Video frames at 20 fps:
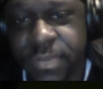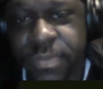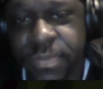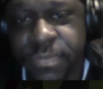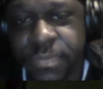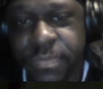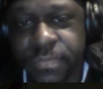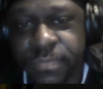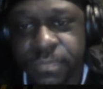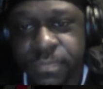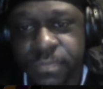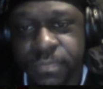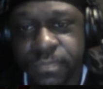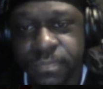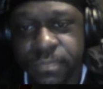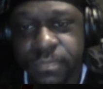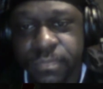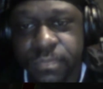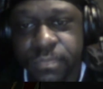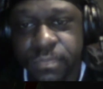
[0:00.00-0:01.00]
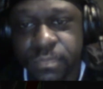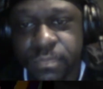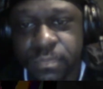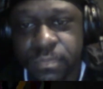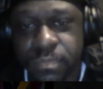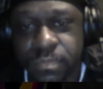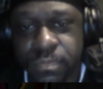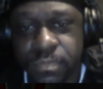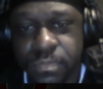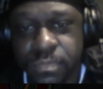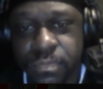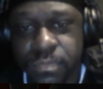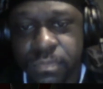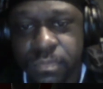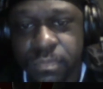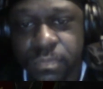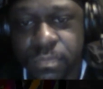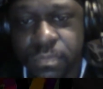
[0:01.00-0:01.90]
Nobody speaks.